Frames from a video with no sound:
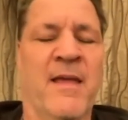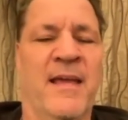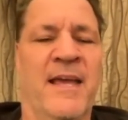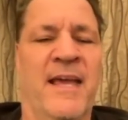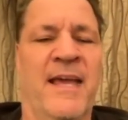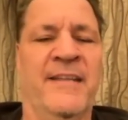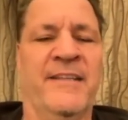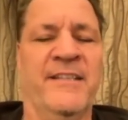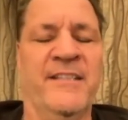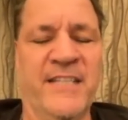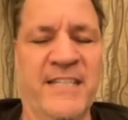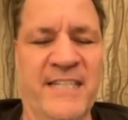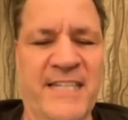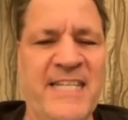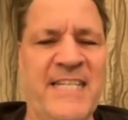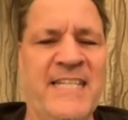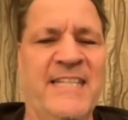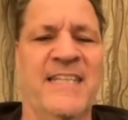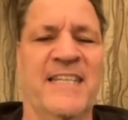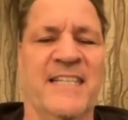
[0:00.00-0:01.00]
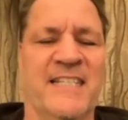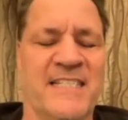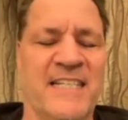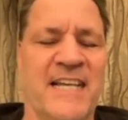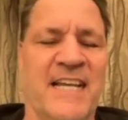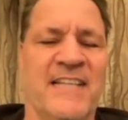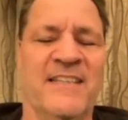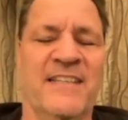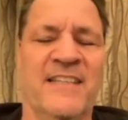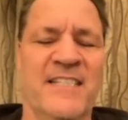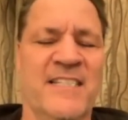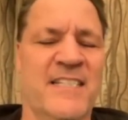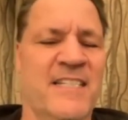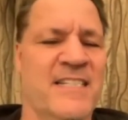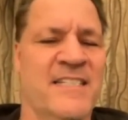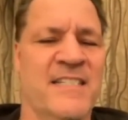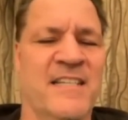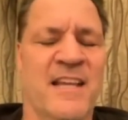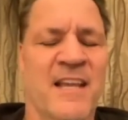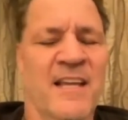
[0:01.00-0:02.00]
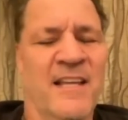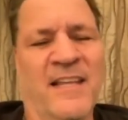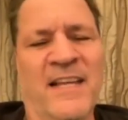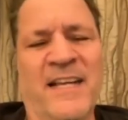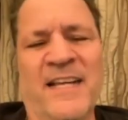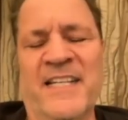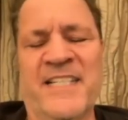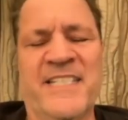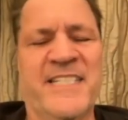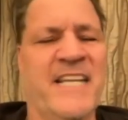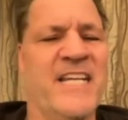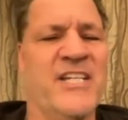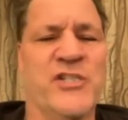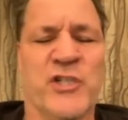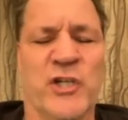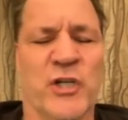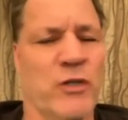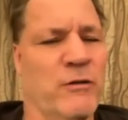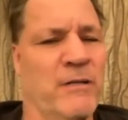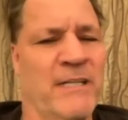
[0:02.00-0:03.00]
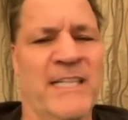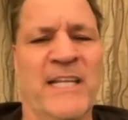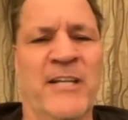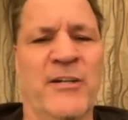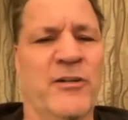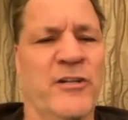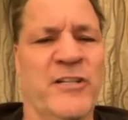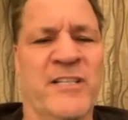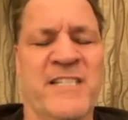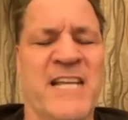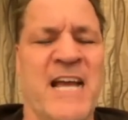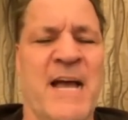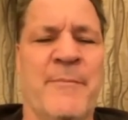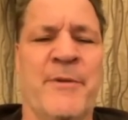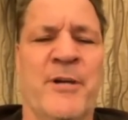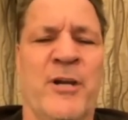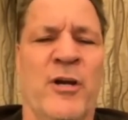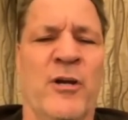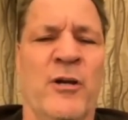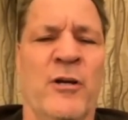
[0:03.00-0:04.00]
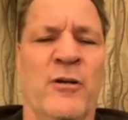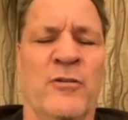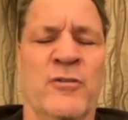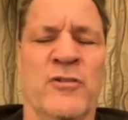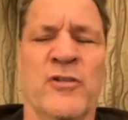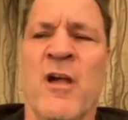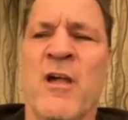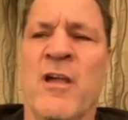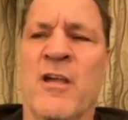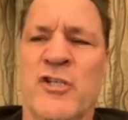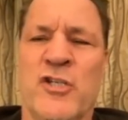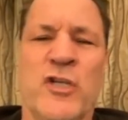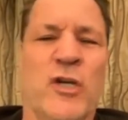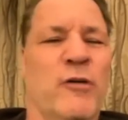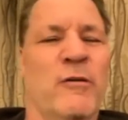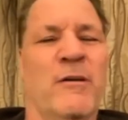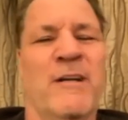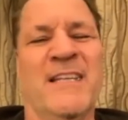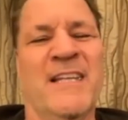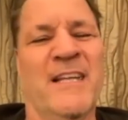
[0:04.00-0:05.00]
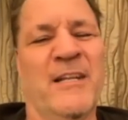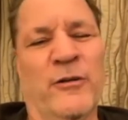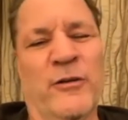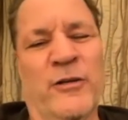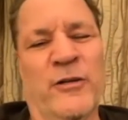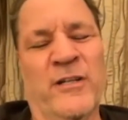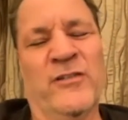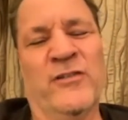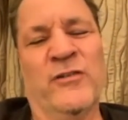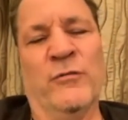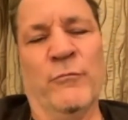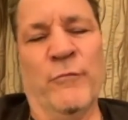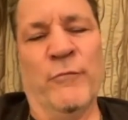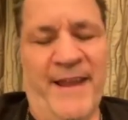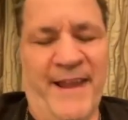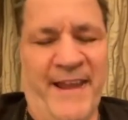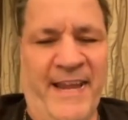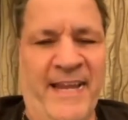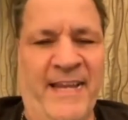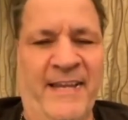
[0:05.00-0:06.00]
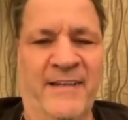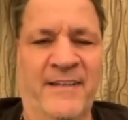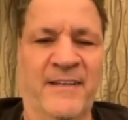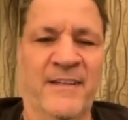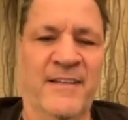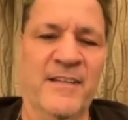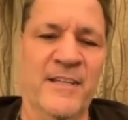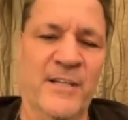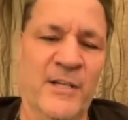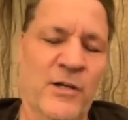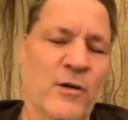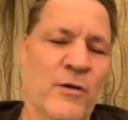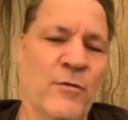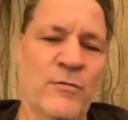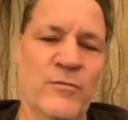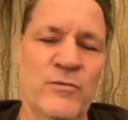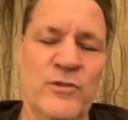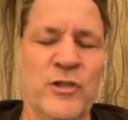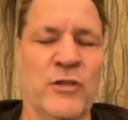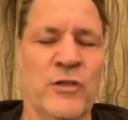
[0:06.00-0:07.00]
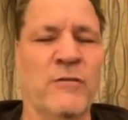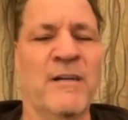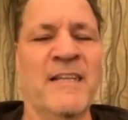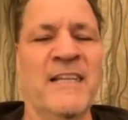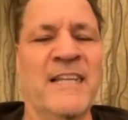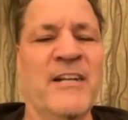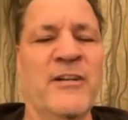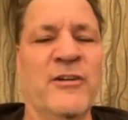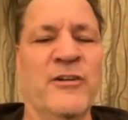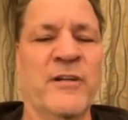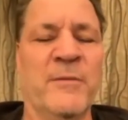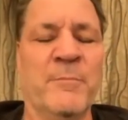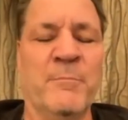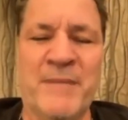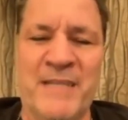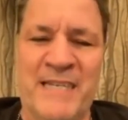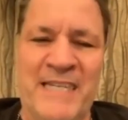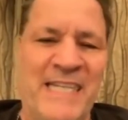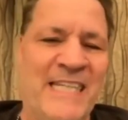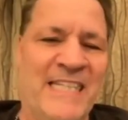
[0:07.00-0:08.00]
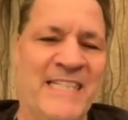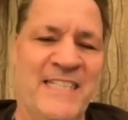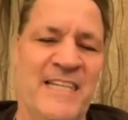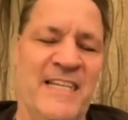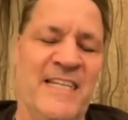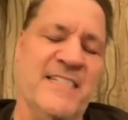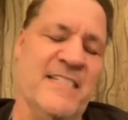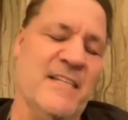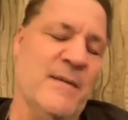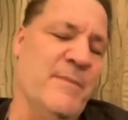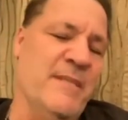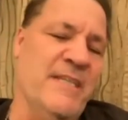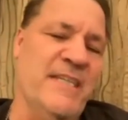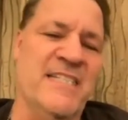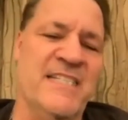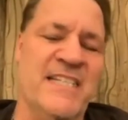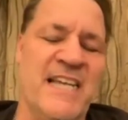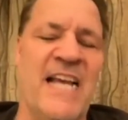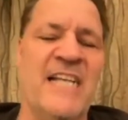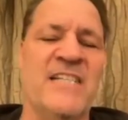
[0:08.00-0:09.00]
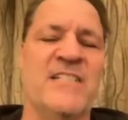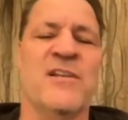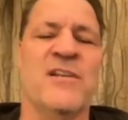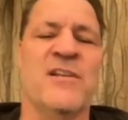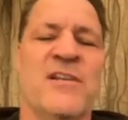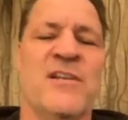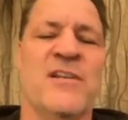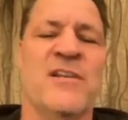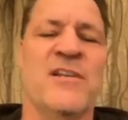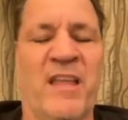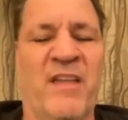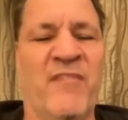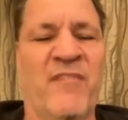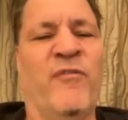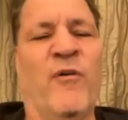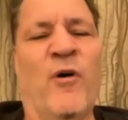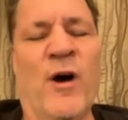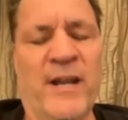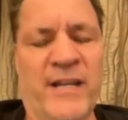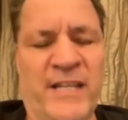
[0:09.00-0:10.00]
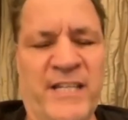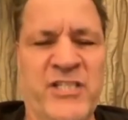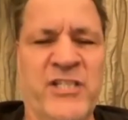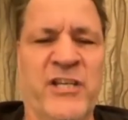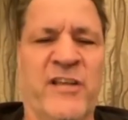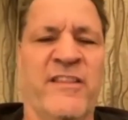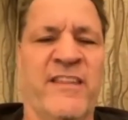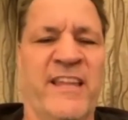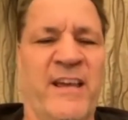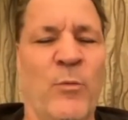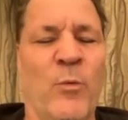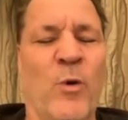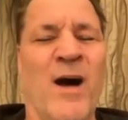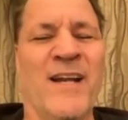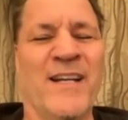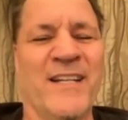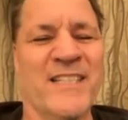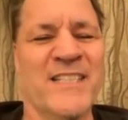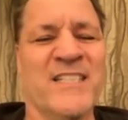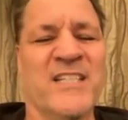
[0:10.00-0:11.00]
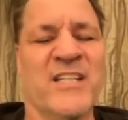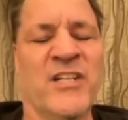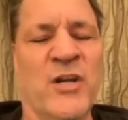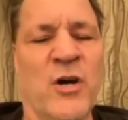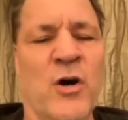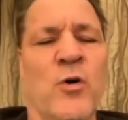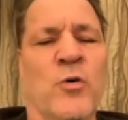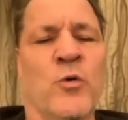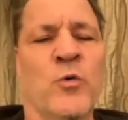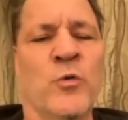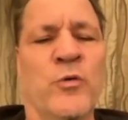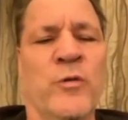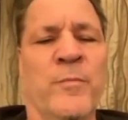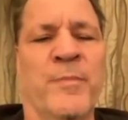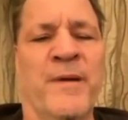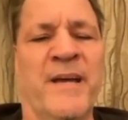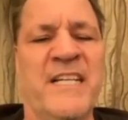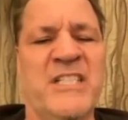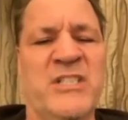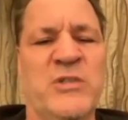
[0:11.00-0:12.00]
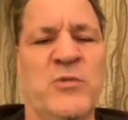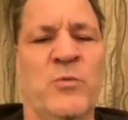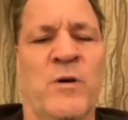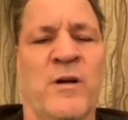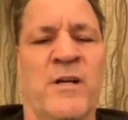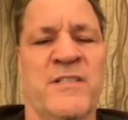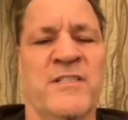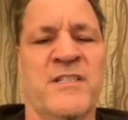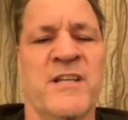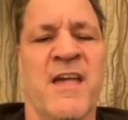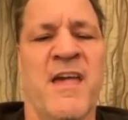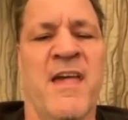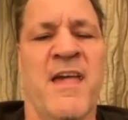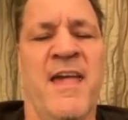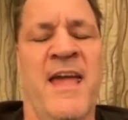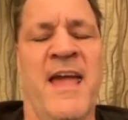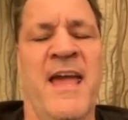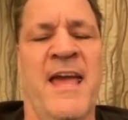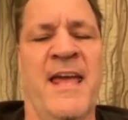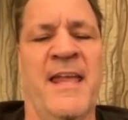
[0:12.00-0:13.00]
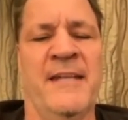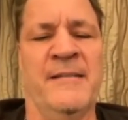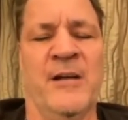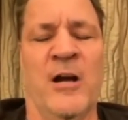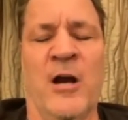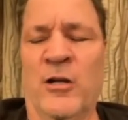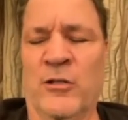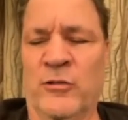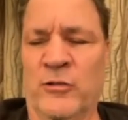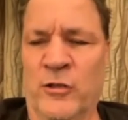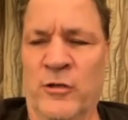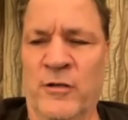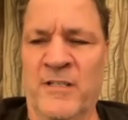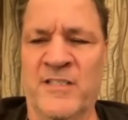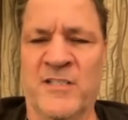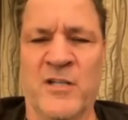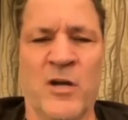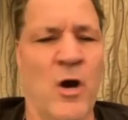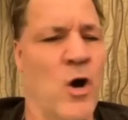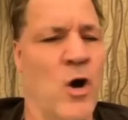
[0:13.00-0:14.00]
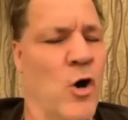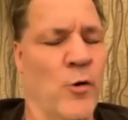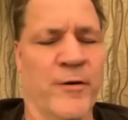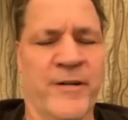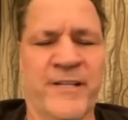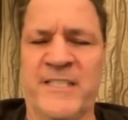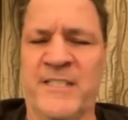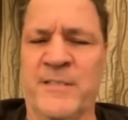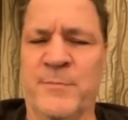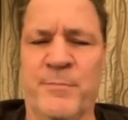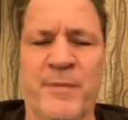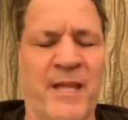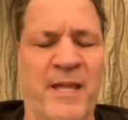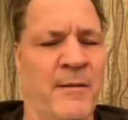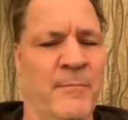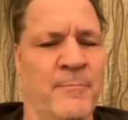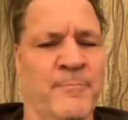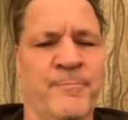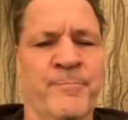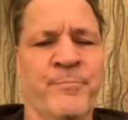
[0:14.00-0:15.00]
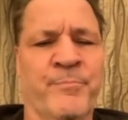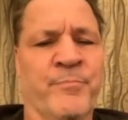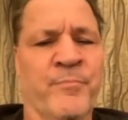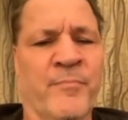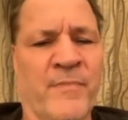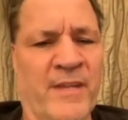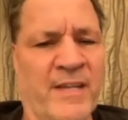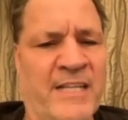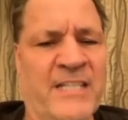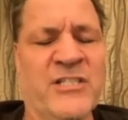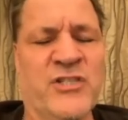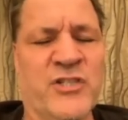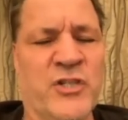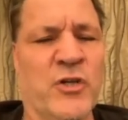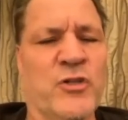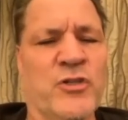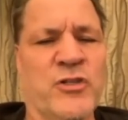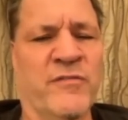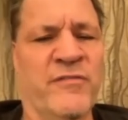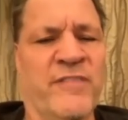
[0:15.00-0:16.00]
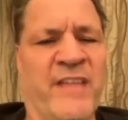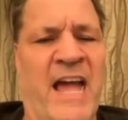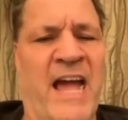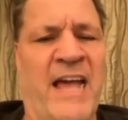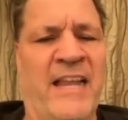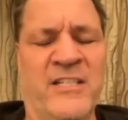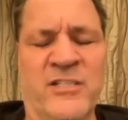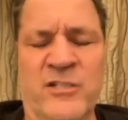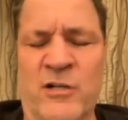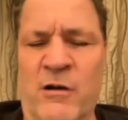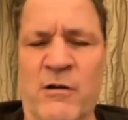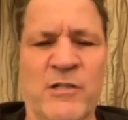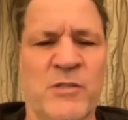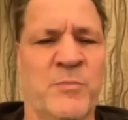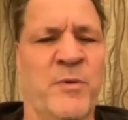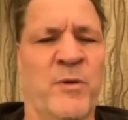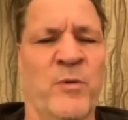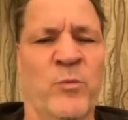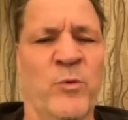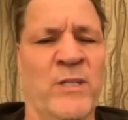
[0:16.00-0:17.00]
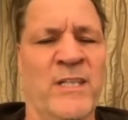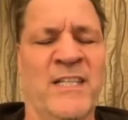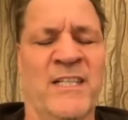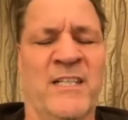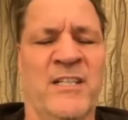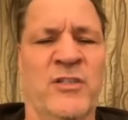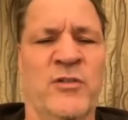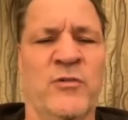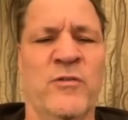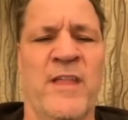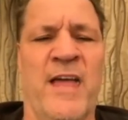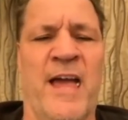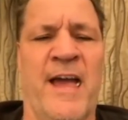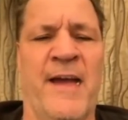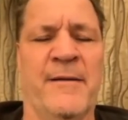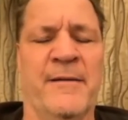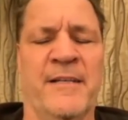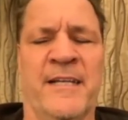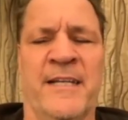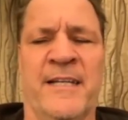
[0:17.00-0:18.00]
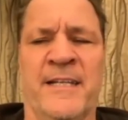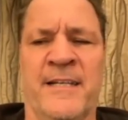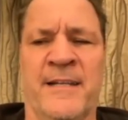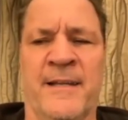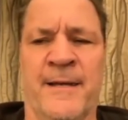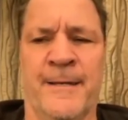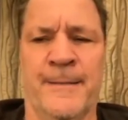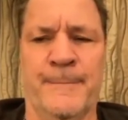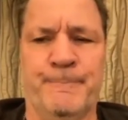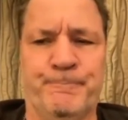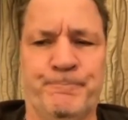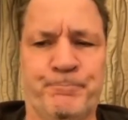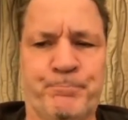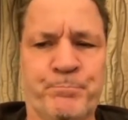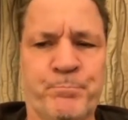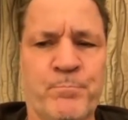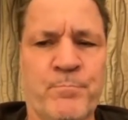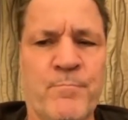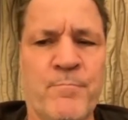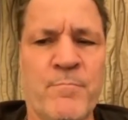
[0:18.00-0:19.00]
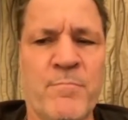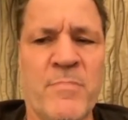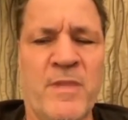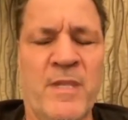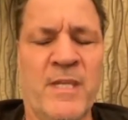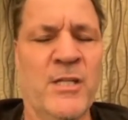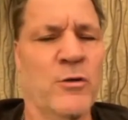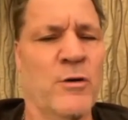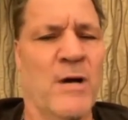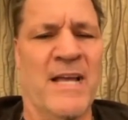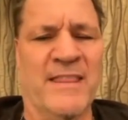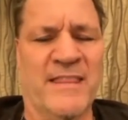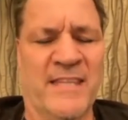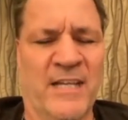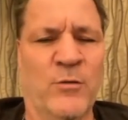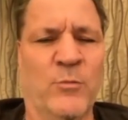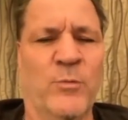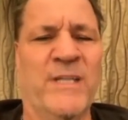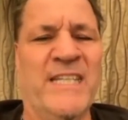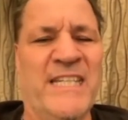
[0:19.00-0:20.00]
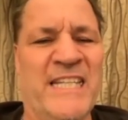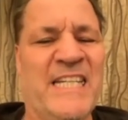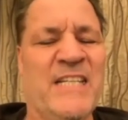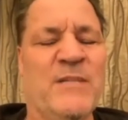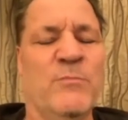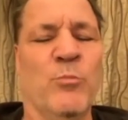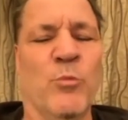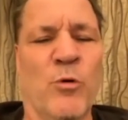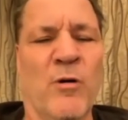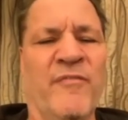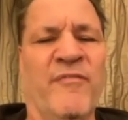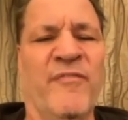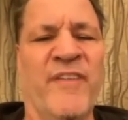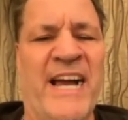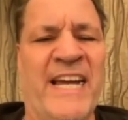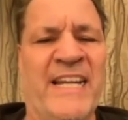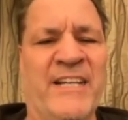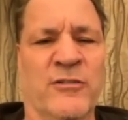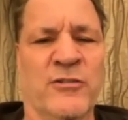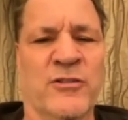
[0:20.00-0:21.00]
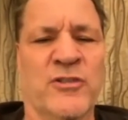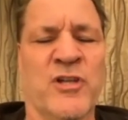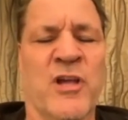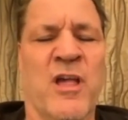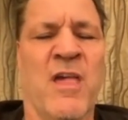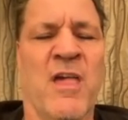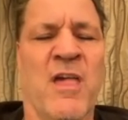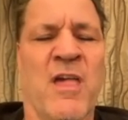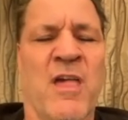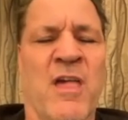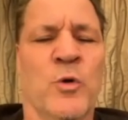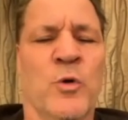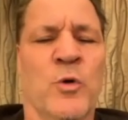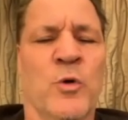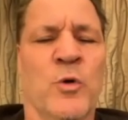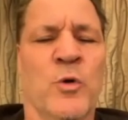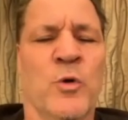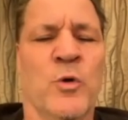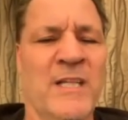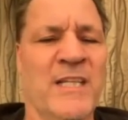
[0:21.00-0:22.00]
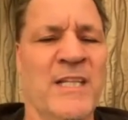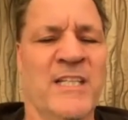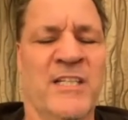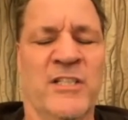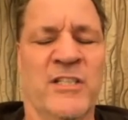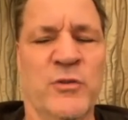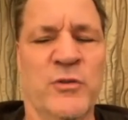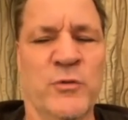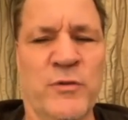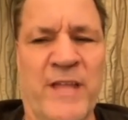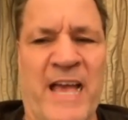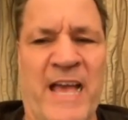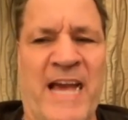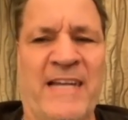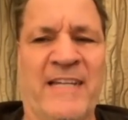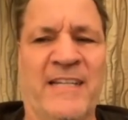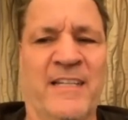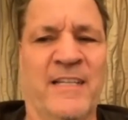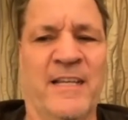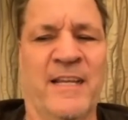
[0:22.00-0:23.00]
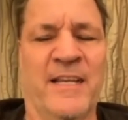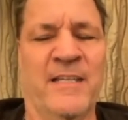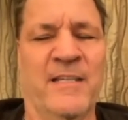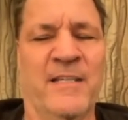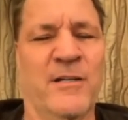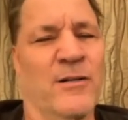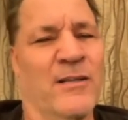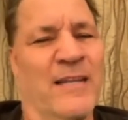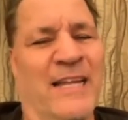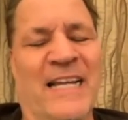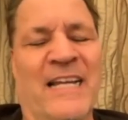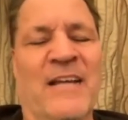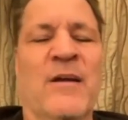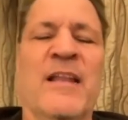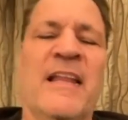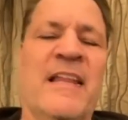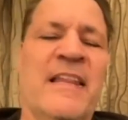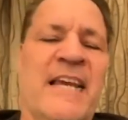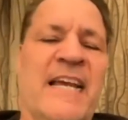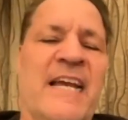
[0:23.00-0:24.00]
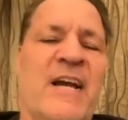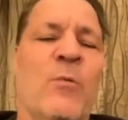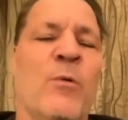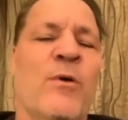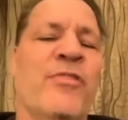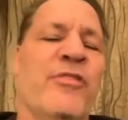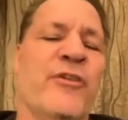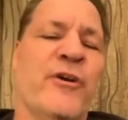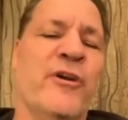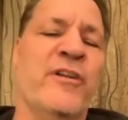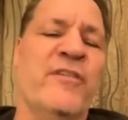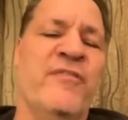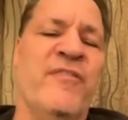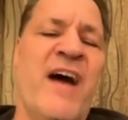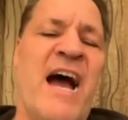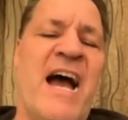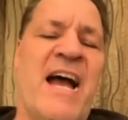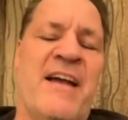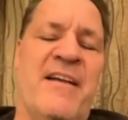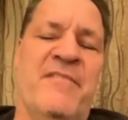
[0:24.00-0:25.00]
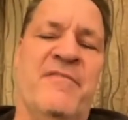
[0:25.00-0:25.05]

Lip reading: And you need this. Like this is, like I say, Sugar Ray Leonard and Tommy Hearns, Sugar Ray Leonard and Duran, Sugar Ray Leonard and Benitez. I mean, these guys, they fought each other. They wanted to know who the best was. And Arthur has always been in search of that. He's always been willing to do that. And I think we need more fighters who are willing to do that. And like at 135,